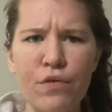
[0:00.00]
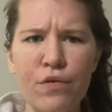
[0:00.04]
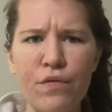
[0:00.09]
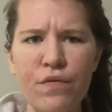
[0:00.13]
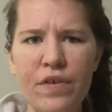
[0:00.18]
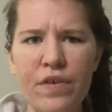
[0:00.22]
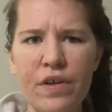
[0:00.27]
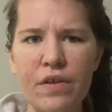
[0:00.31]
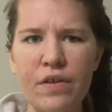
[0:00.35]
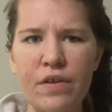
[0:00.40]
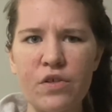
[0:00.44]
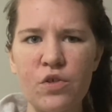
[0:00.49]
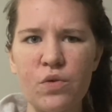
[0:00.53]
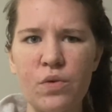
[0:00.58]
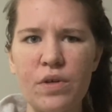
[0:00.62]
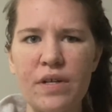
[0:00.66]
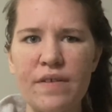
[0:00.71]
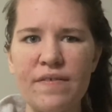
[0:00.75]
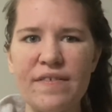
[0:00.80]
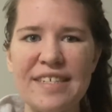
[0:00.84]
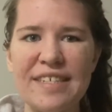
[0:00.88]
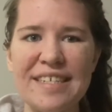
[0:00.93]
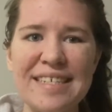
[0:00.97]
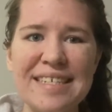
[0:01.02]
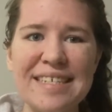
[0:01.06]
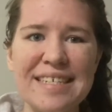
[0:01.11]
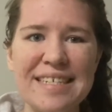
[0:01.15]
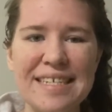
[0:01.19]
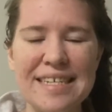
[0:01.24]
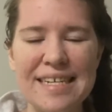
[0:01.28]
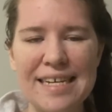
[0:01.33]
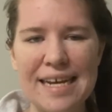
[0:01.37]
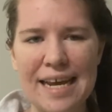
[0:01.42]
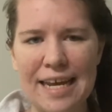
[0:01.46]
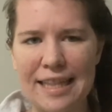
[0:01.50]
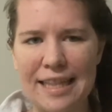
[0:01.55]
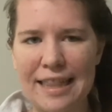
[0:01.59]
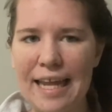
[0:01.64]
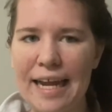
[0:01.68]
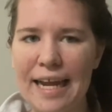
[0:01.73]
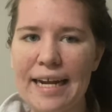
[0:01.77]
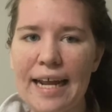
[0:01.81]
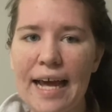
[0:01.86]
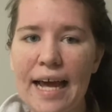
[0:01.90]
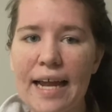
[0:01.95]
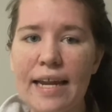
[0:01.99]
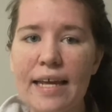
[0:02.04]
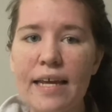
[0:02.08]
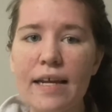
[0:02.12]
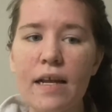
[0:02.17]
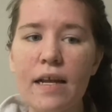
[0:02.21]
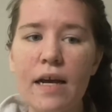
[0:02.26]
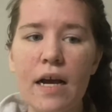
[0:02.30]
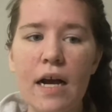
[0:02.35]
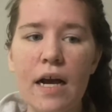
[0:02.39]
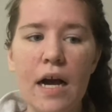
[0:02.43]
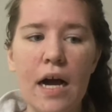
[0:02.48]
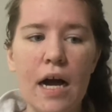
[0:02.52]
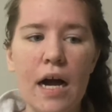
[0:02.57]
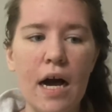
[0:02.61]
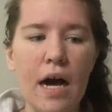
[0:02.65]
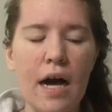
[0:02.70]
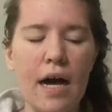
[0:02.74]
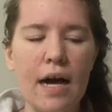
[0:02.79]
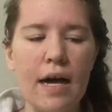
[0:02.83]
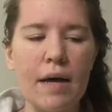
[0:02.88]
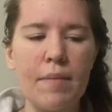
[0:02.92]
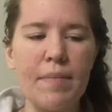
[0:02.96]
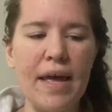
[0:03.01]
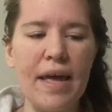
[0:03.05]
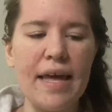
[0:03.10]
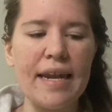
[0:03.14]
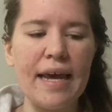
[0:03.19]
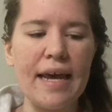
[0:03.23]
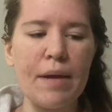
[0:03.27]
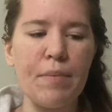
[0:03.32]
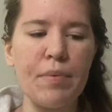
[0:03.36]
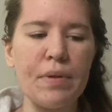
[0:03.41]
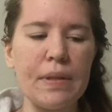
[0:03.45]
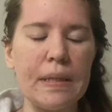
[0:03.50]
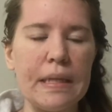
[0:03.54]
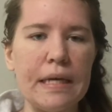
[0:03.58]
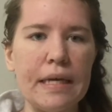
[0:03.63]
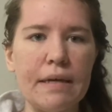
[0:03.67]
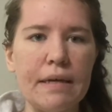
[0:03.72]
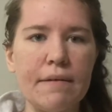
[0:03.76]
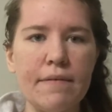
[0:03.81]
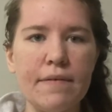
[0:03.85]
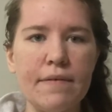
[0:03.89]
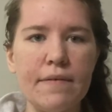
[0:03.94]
feel sort of dizzy and lightheaded, and I believe